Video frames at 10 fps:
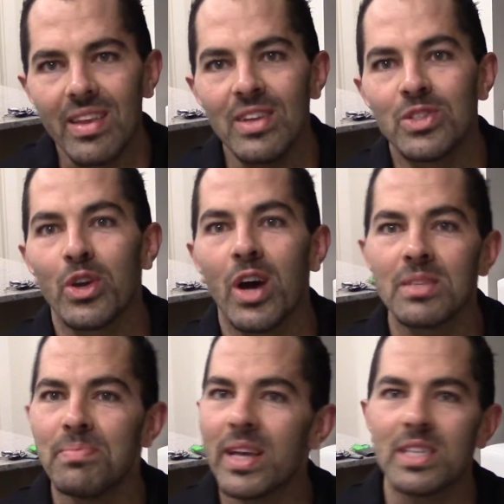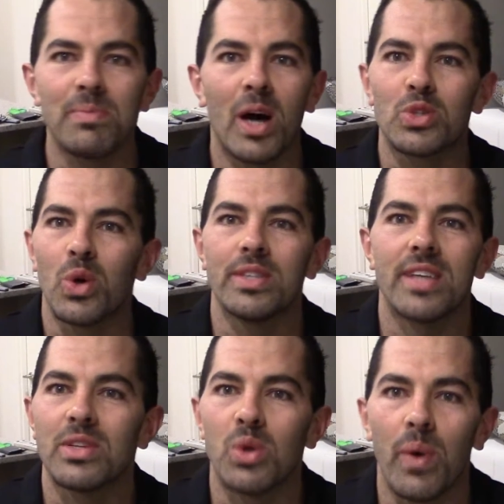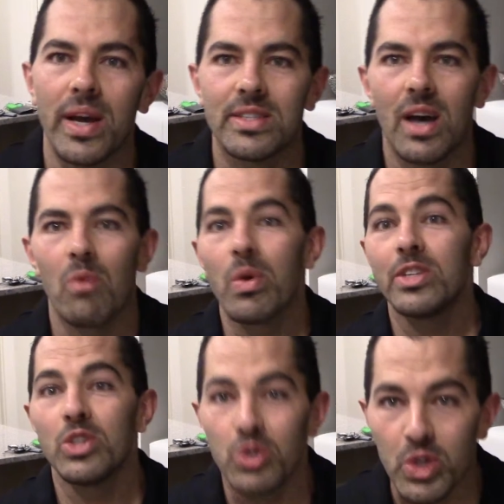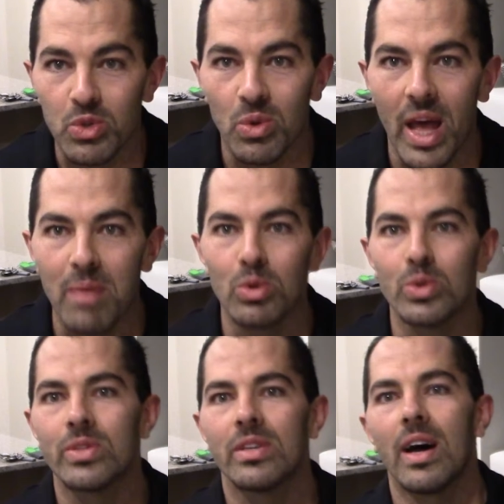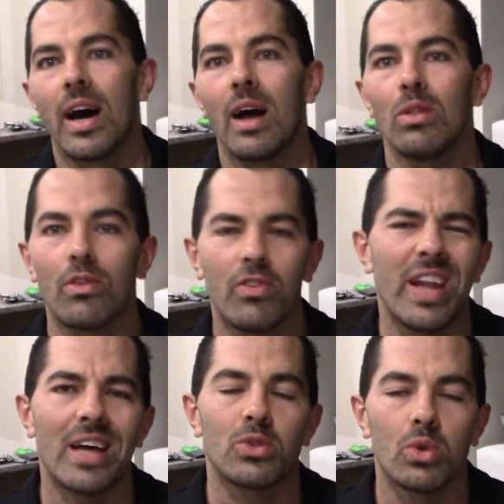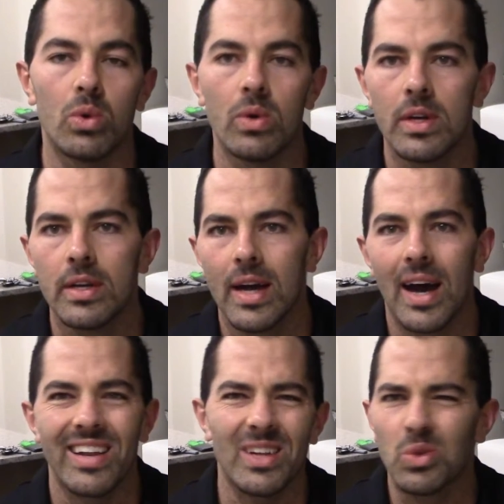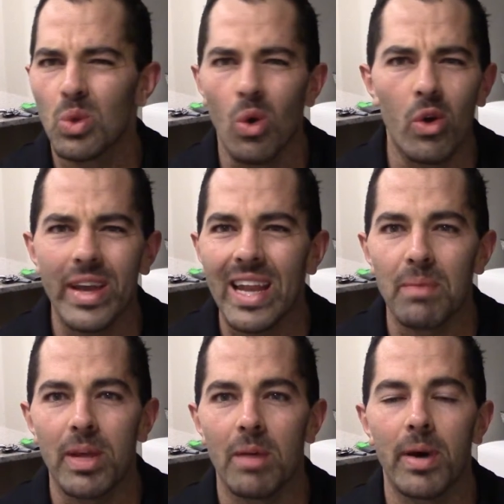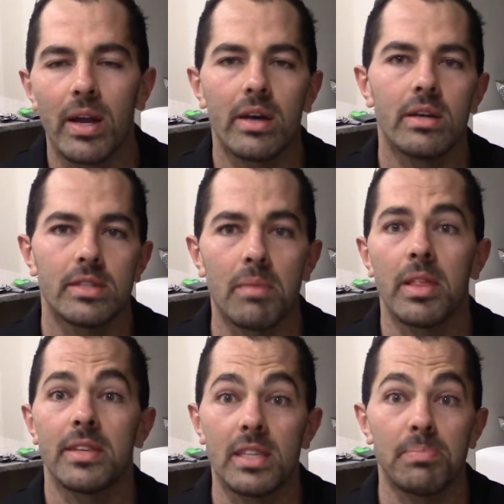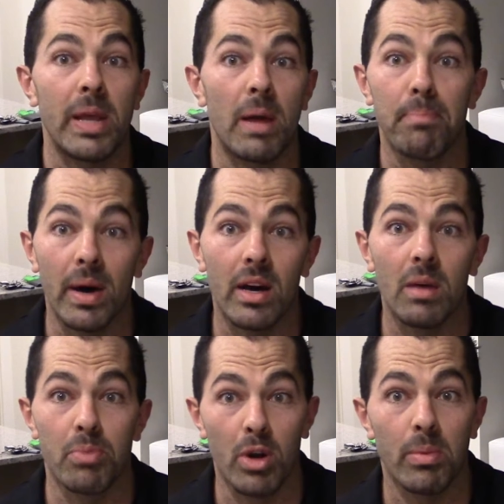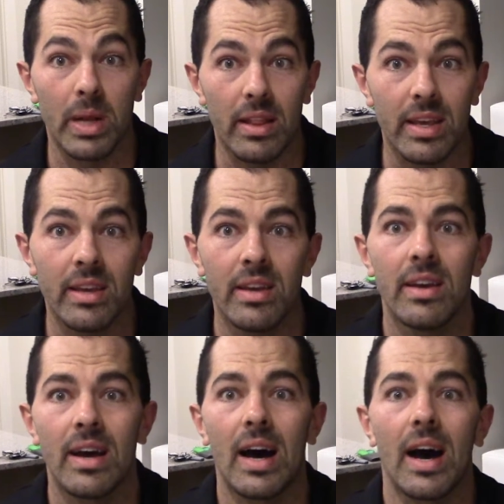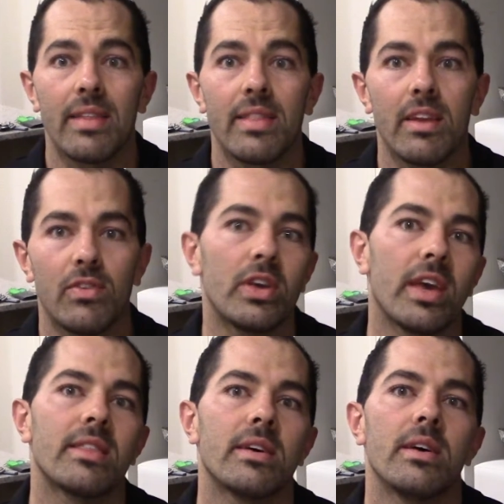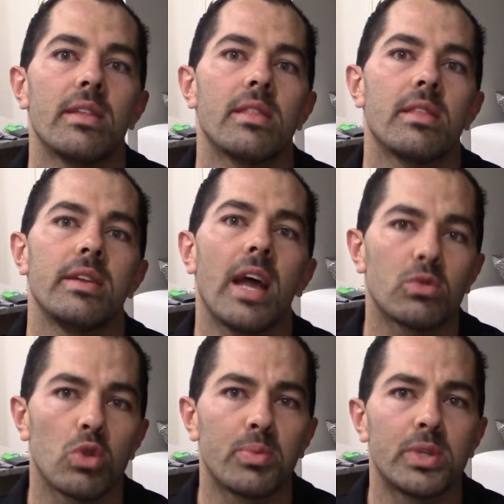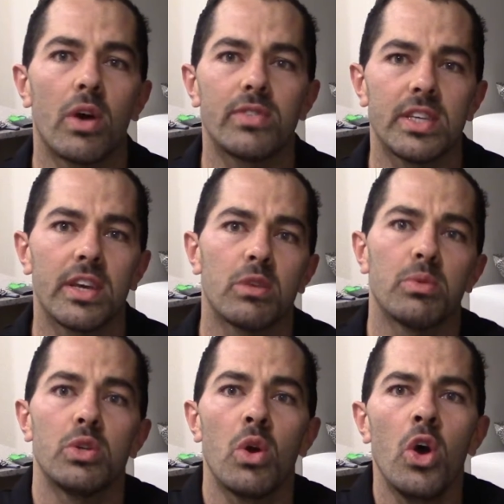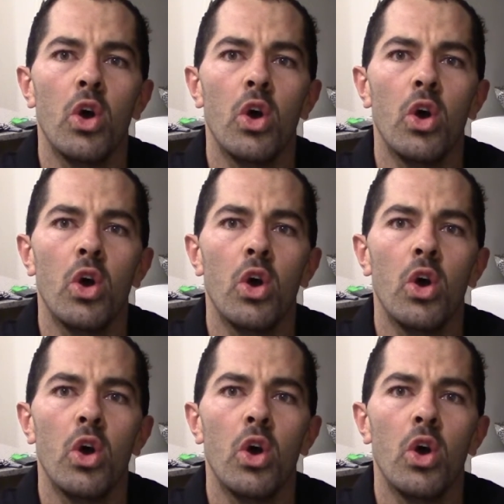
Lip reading: So guys, make a smart choice as always. Read your nutritional labels. Look for natural or organic peanut butter, something that says peanut butter predominantly. And then if you can get the natural option, obviously you're going to